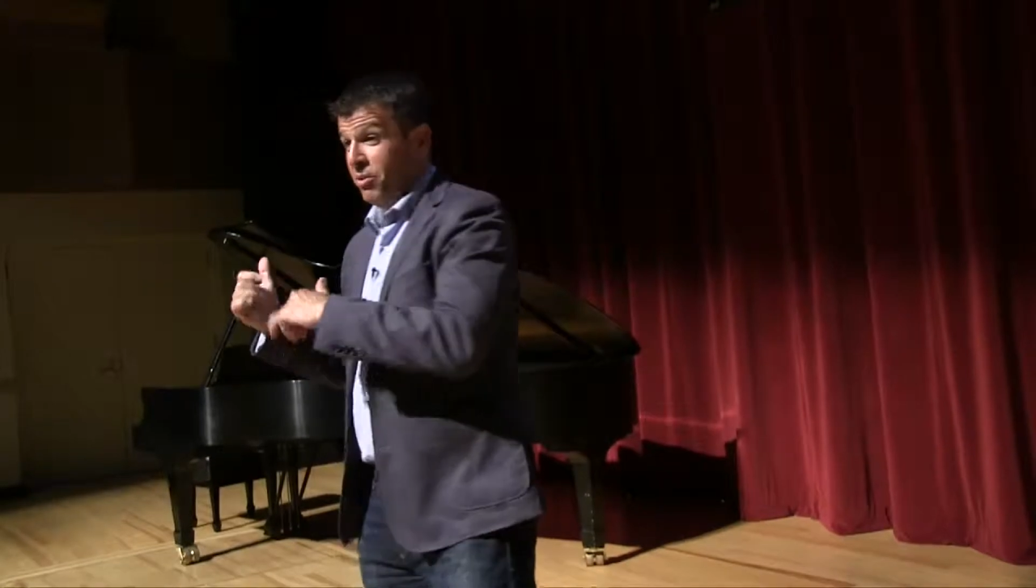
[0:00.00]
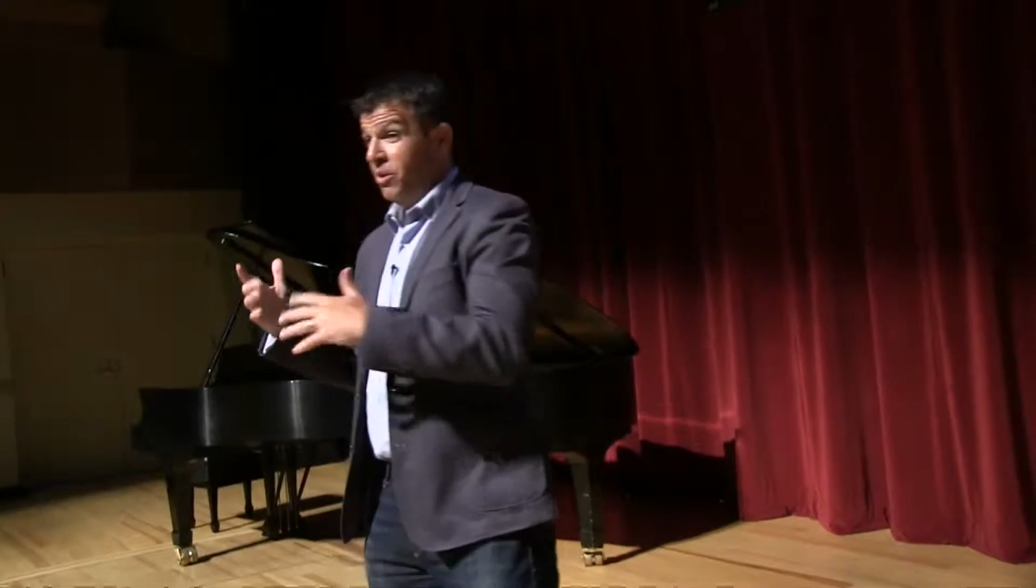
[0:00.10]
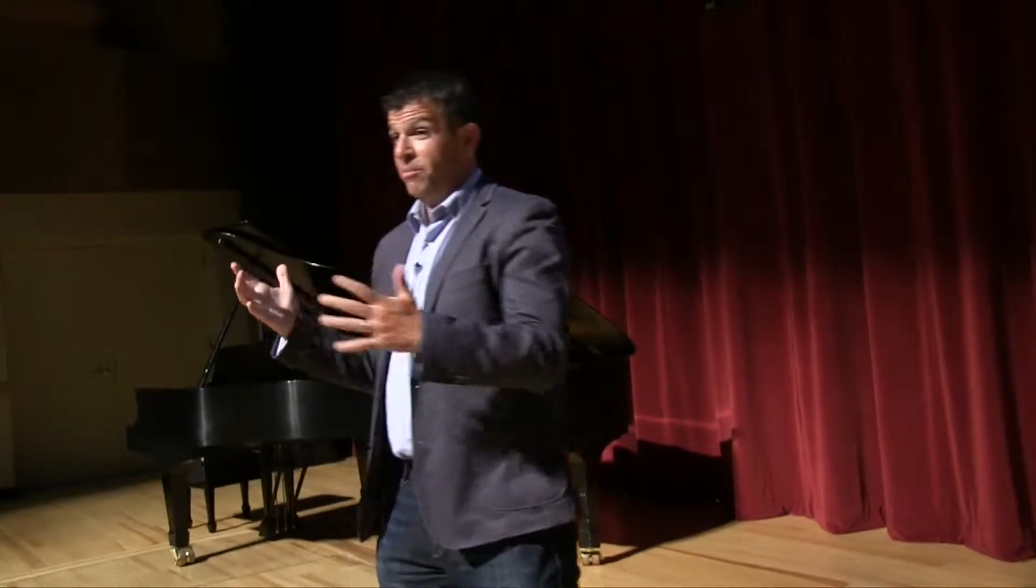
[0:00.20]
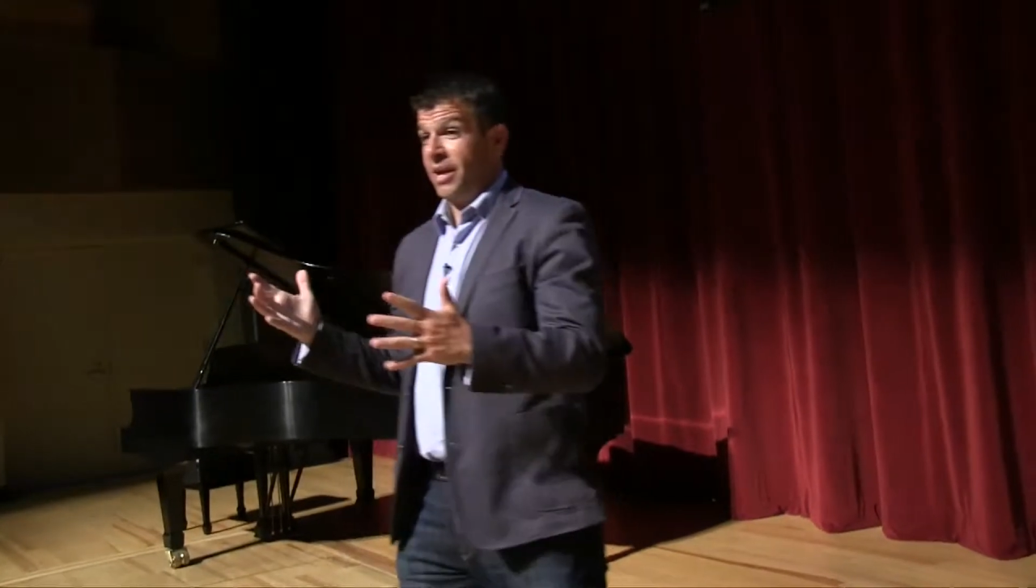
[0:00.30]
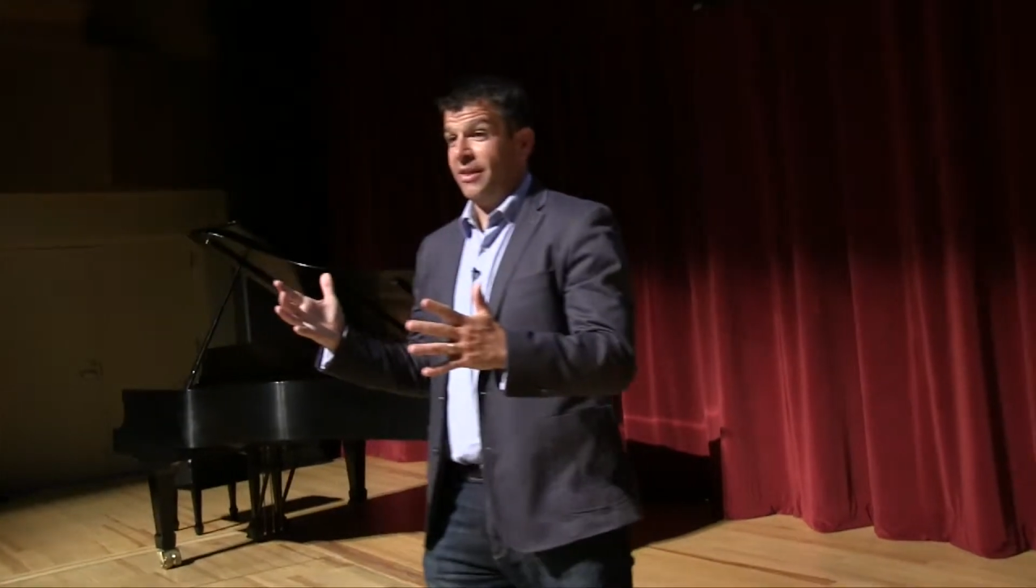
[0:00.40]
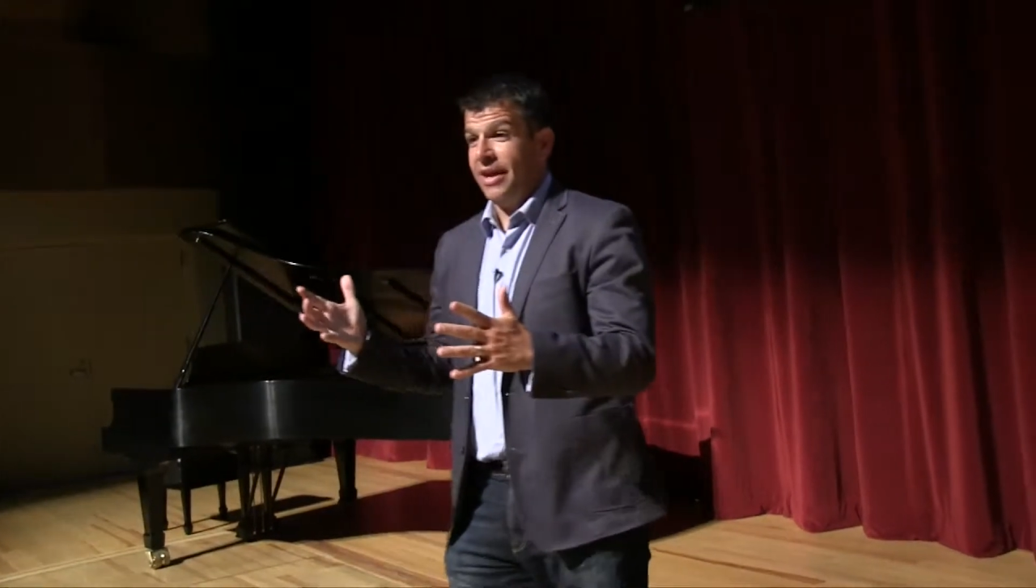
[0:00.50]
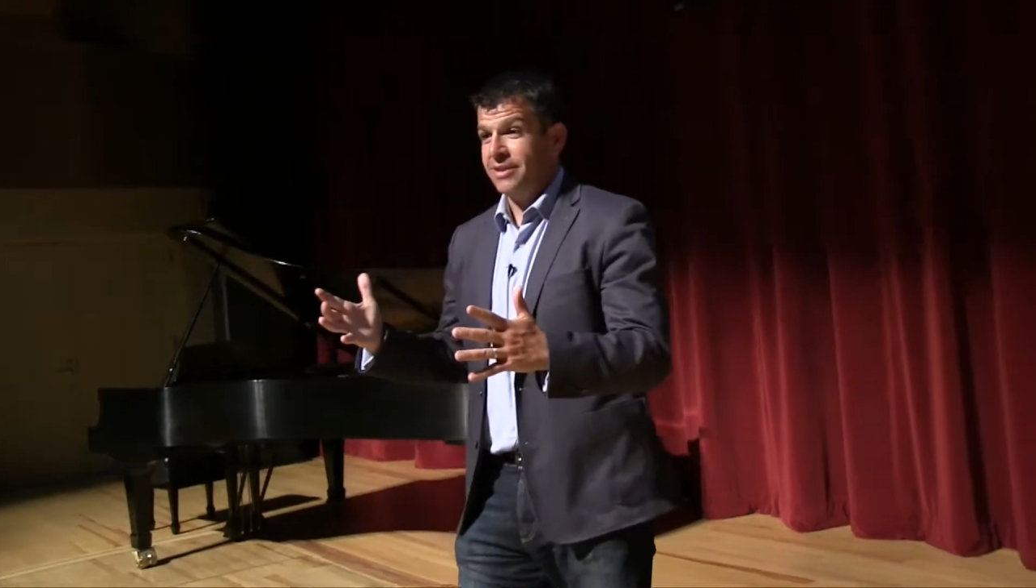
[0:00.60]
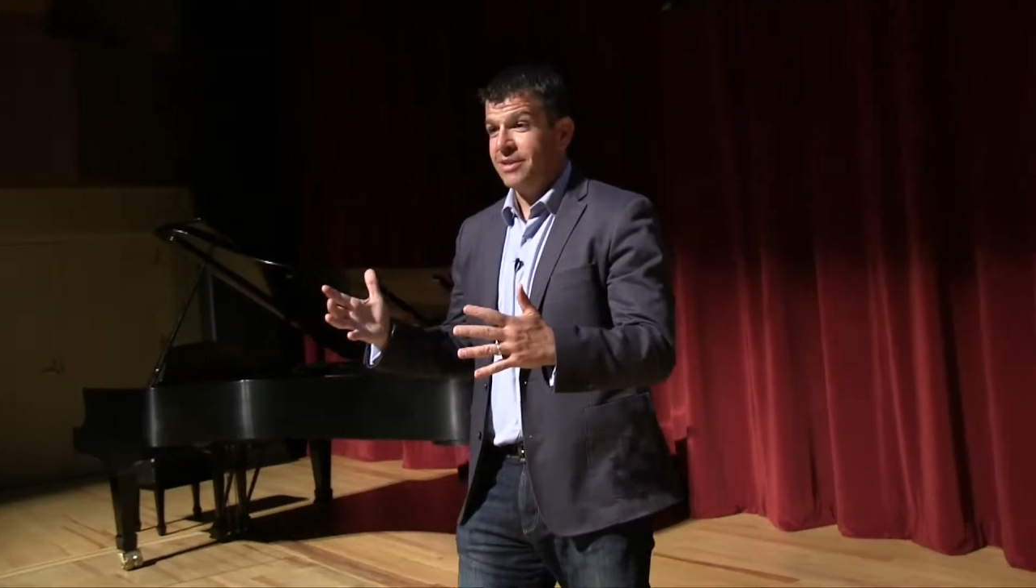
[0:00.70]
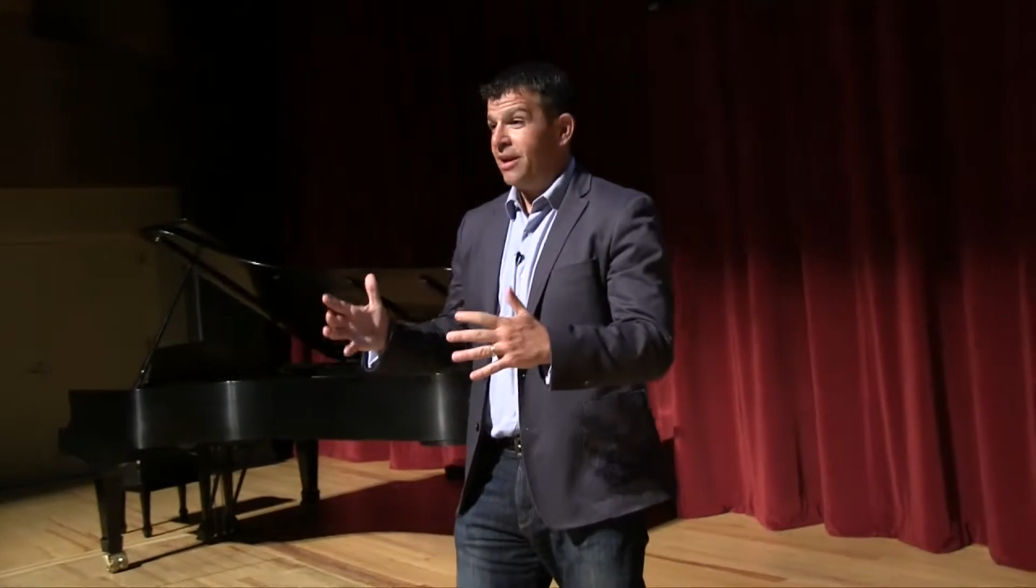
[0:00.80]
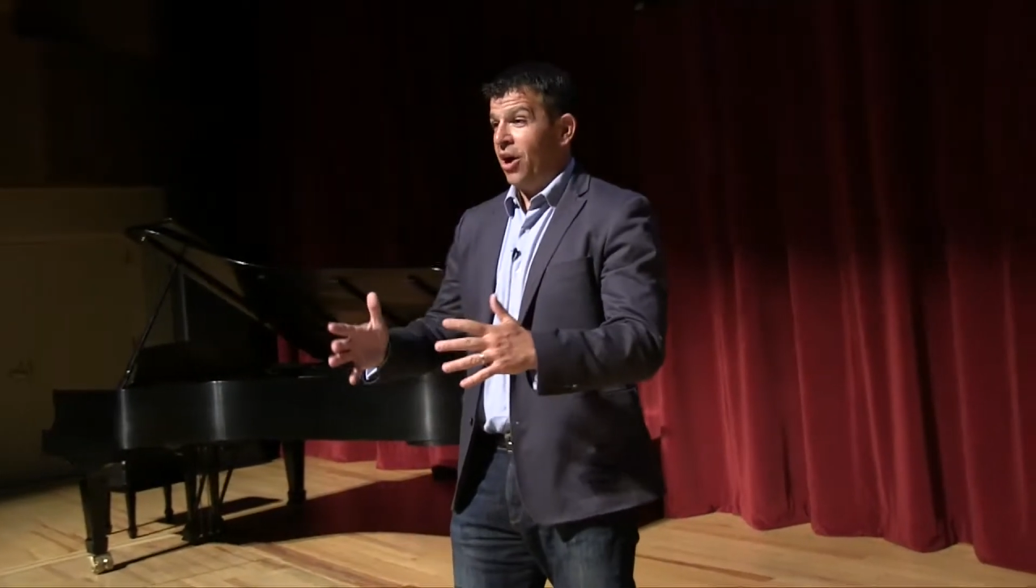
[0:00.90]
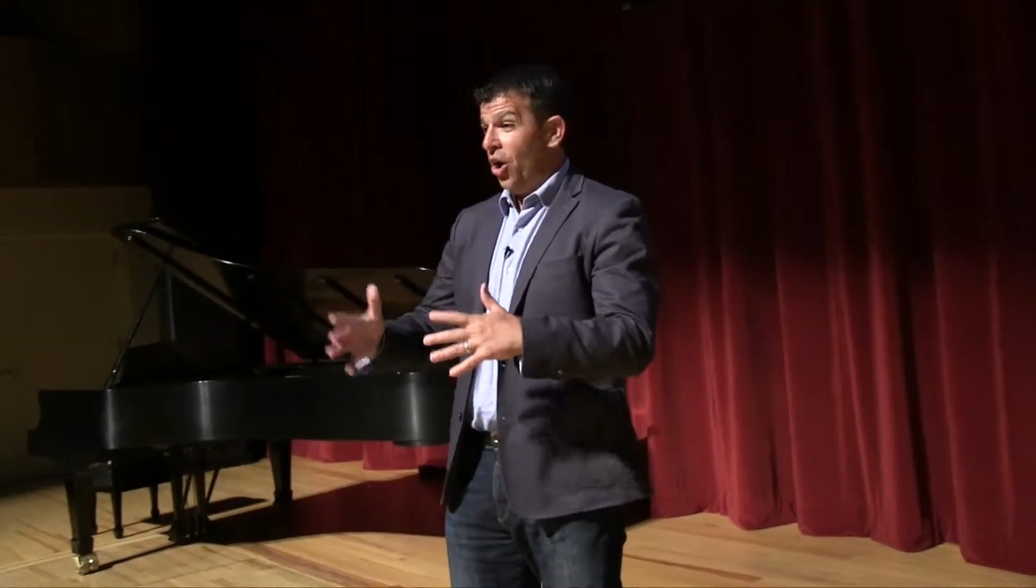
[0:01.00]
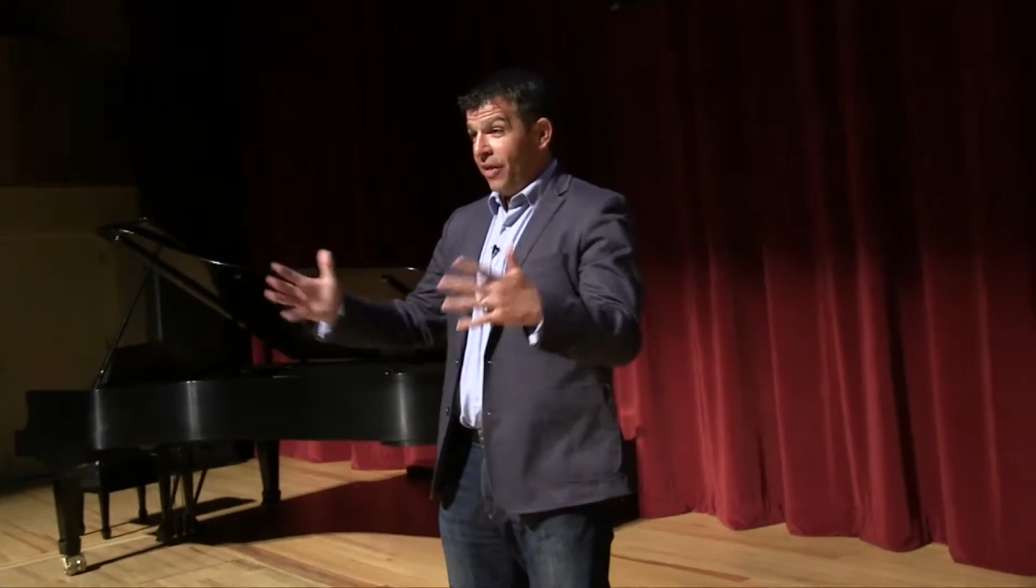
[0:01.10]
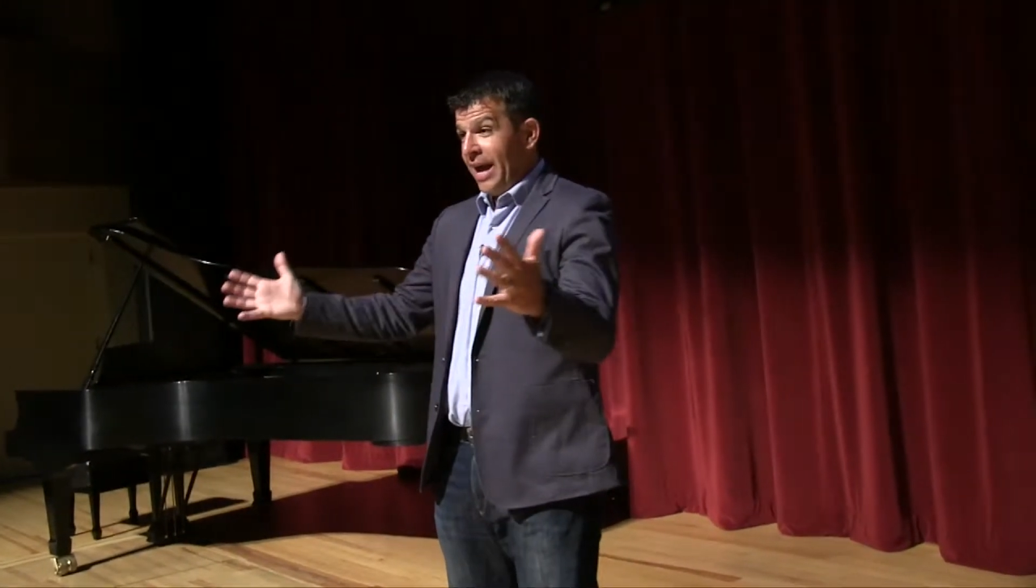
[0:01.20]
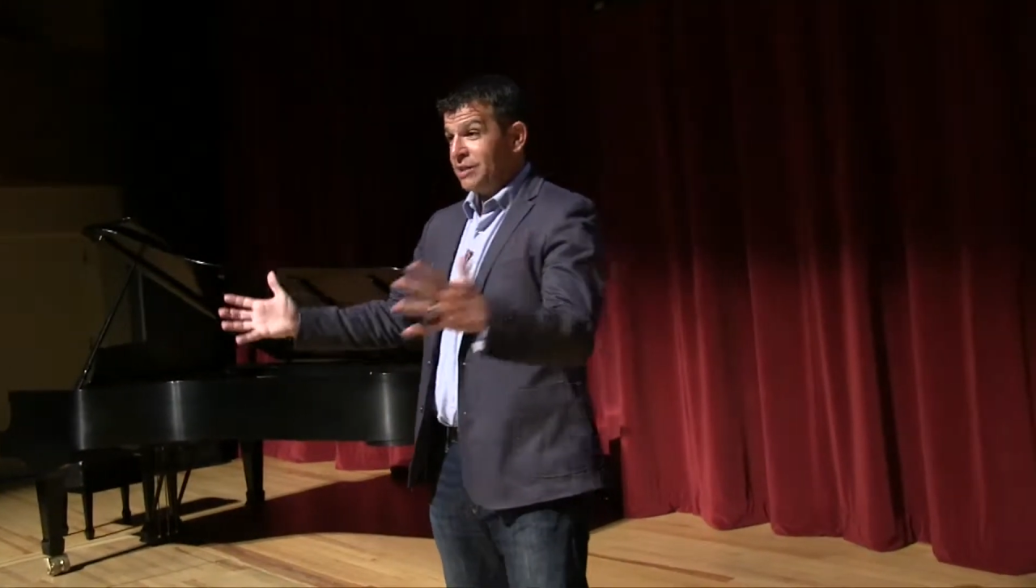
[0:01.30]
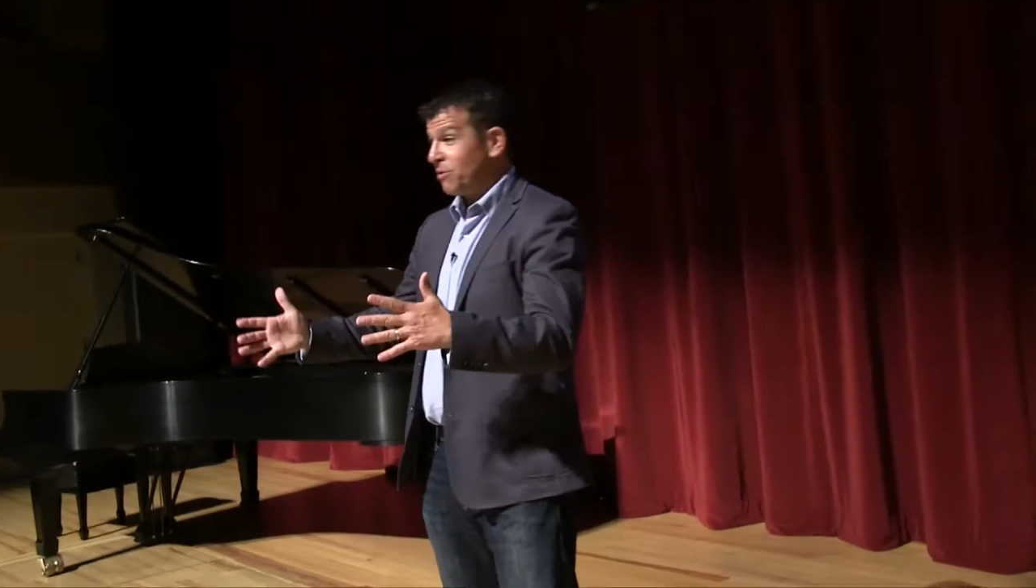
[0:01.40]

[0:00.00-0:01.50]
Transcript: One of my clients, all they asked